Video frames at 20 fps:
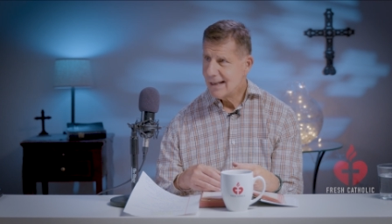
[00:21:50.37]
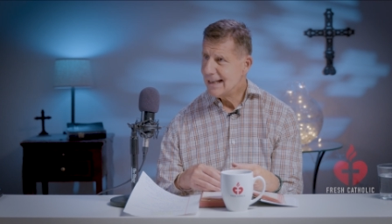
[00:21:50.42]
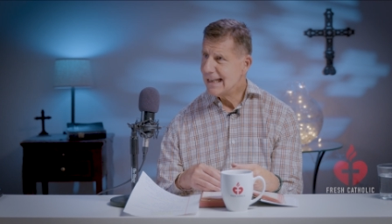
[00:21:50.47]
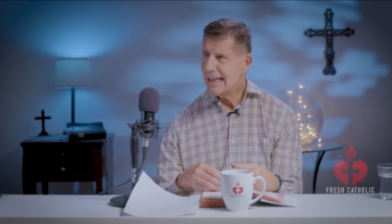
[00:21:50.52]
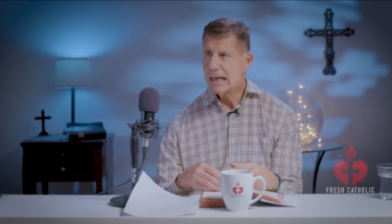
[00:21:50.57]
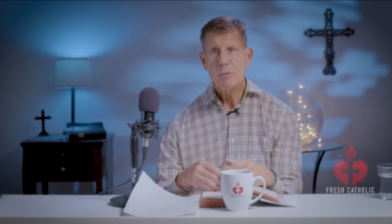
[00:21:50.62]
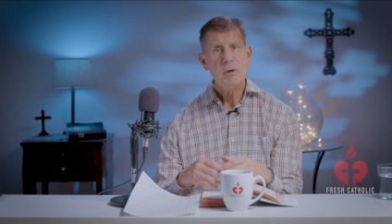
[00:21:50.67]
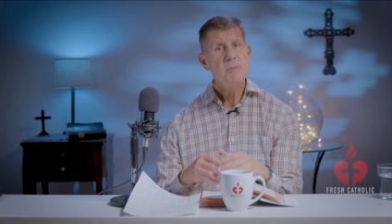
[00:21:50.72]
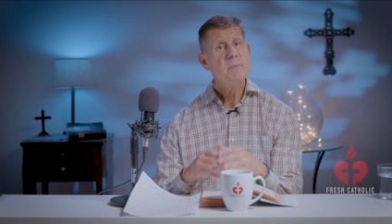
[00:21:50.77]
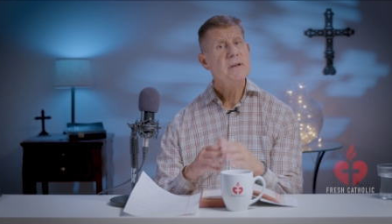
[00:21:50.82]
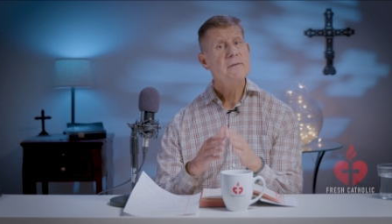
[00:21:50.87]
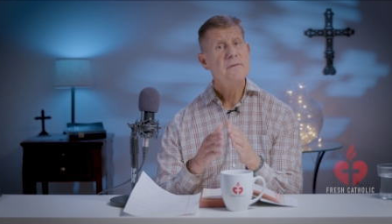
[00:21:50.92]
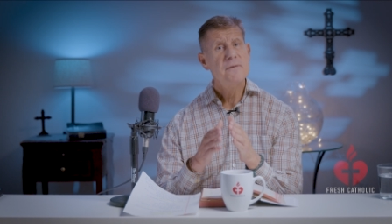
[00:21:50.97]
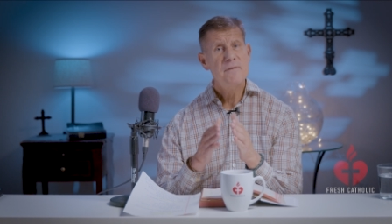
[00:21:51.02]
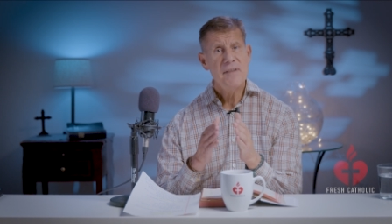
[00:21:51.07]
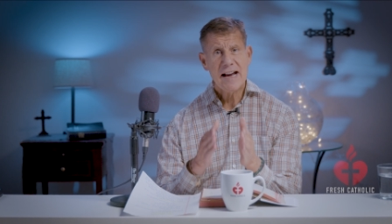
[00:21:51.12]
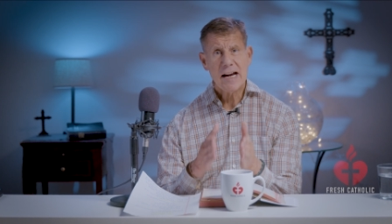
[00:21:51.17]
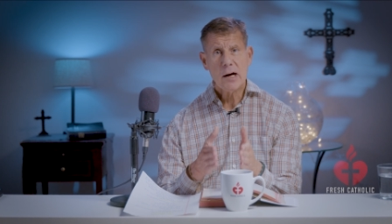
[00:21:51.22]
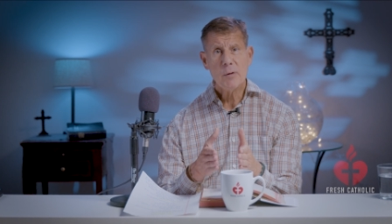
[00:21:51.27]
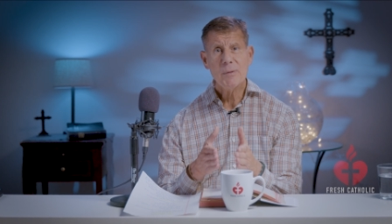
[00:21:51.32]
it would be
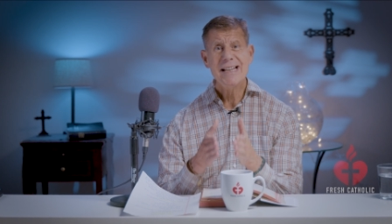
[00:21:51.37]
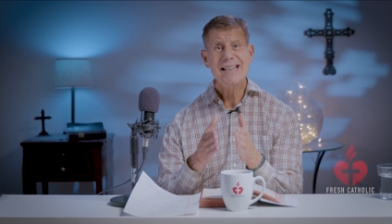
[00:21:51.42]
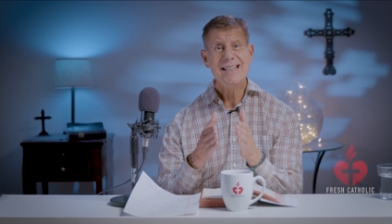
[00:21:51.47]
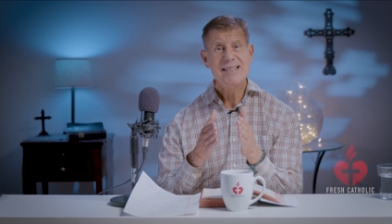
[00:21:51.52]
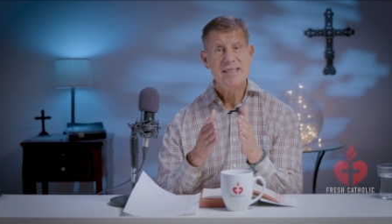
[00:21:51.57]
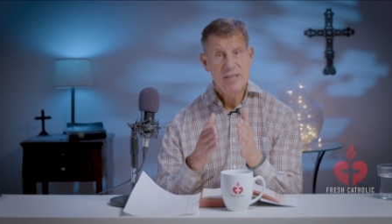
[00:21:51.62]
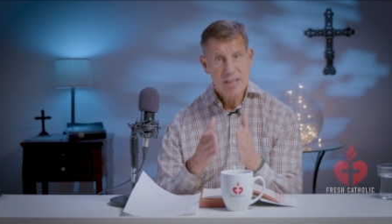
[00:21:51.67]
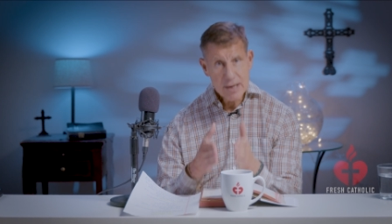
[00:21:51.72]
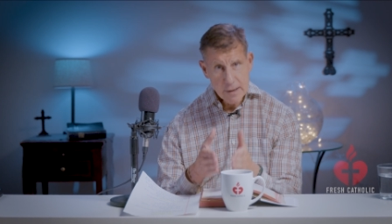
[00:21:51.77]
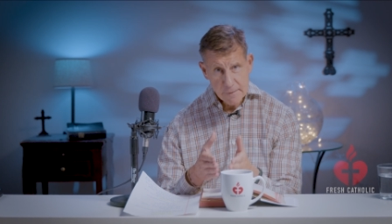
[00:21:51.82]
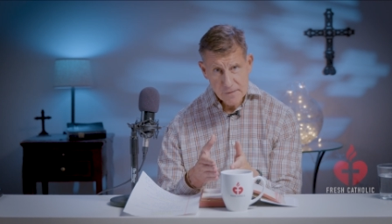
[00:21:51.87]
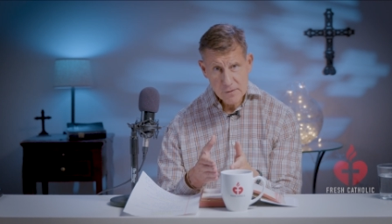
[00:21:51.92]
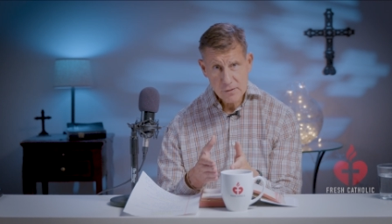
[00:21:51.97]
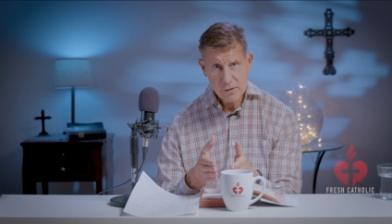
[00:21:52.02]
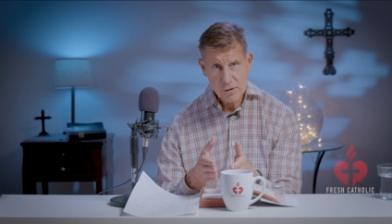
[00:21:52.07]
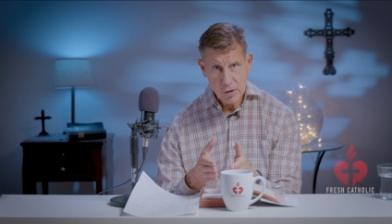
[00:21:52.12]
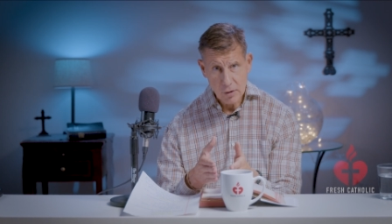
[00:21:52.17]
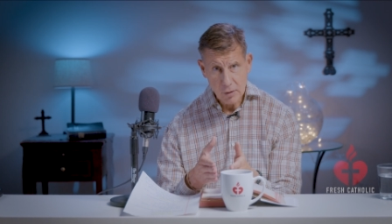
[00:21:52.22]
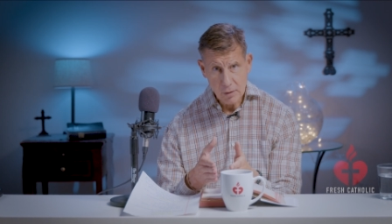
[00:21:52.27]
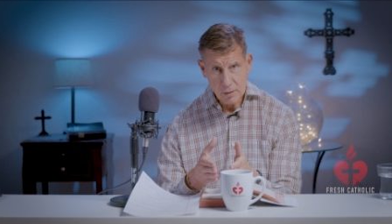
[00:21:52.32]
very
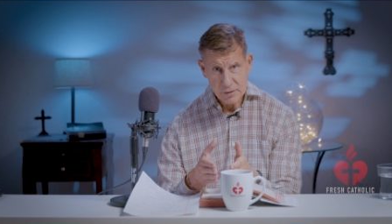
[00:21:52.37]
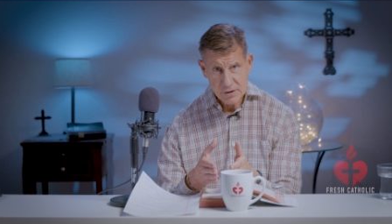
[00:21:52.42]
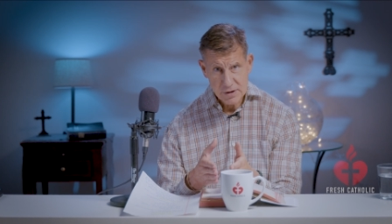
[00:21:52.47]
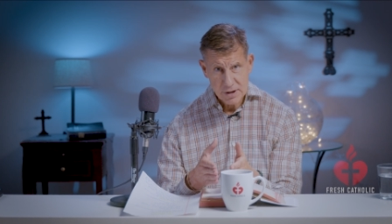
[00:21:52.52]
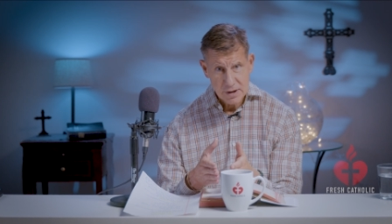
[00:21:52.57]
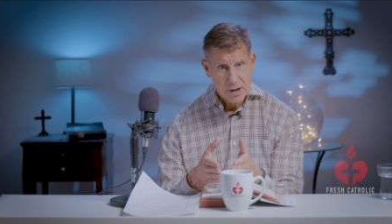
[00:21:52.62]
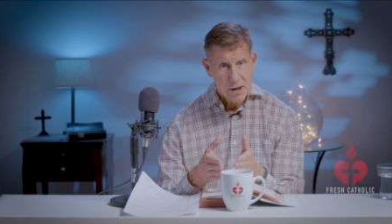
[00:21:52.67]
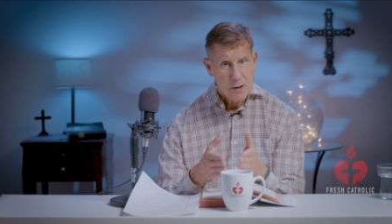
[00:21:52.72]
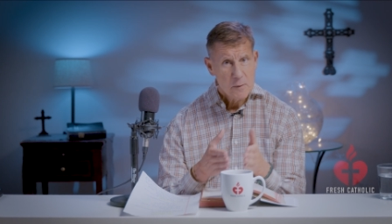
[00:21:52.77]
difficult